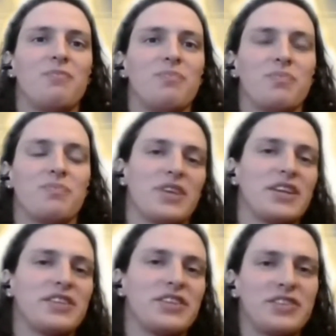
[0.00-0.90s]
I
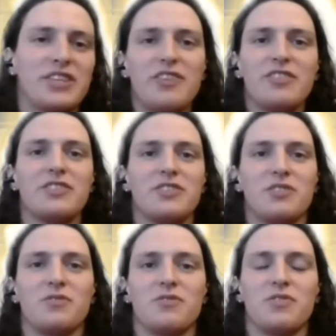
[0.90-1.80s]
can continue to
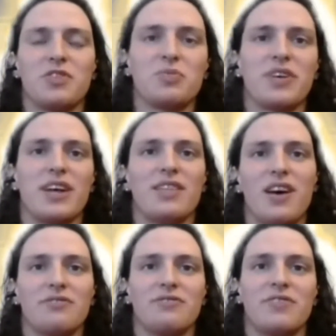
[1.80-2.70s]
do the sport I
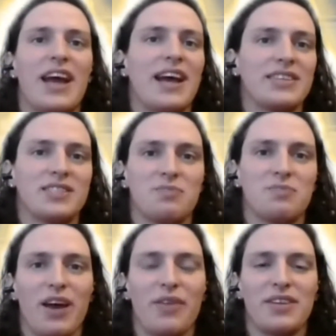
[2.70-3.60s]
love
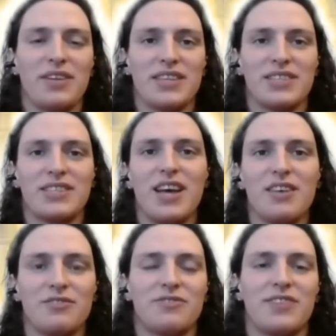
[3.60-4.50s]
as my authentic
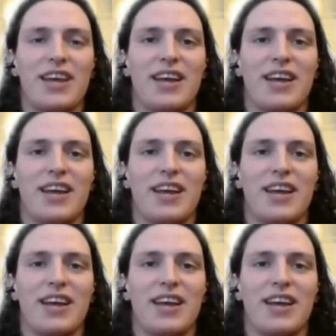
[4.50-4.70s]
self.